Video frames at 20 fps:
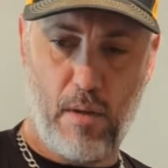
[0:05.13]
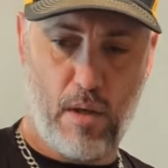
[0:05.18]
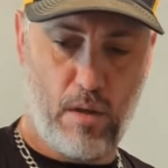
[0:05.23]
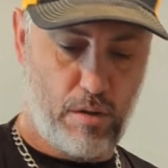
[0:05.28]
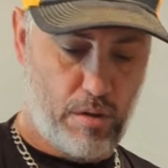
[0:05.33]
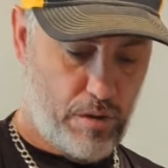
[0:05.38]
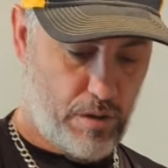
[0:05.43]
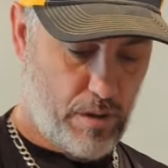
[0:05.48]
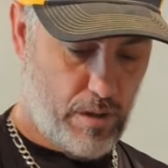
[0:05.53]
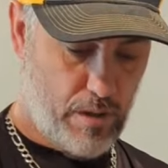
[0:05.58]

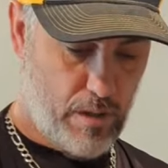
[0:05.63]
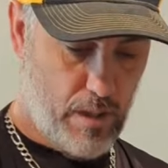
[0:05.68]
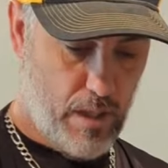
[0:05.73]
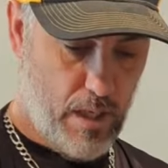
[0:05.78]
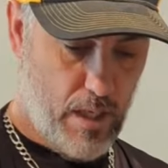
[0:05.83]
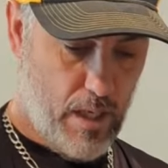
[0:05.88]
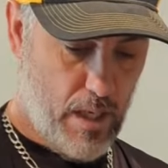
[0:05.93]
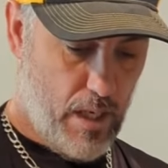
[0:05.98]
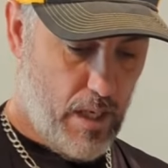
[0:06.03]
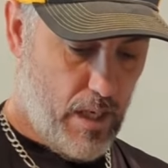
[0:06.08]
Ultra.
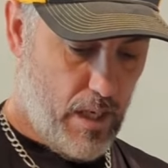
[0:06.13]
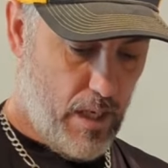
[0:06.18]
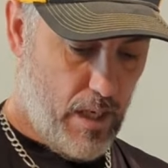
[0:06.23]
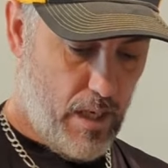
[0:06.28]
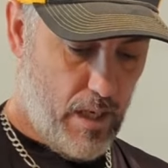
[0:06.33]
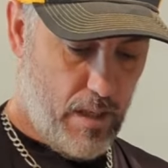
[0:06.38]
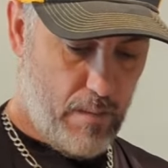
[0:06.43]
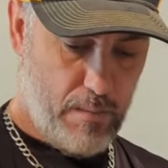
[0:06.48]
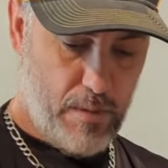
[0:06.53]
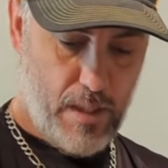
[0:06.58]

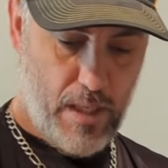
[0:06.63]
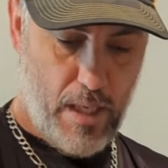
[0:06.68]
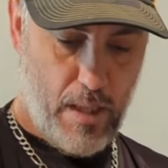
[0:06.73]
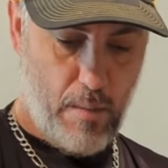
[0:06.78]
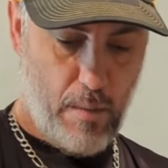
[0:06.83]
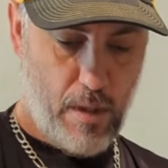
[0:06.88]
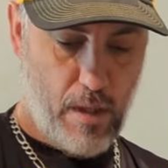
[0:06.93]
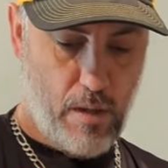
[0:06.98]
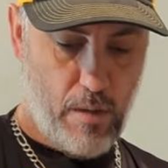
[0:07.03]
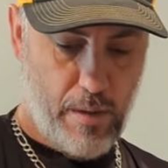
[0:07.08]
Today
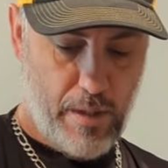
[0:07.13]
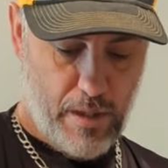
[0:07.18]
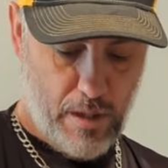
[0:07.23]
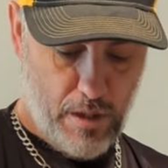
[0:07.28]
we're going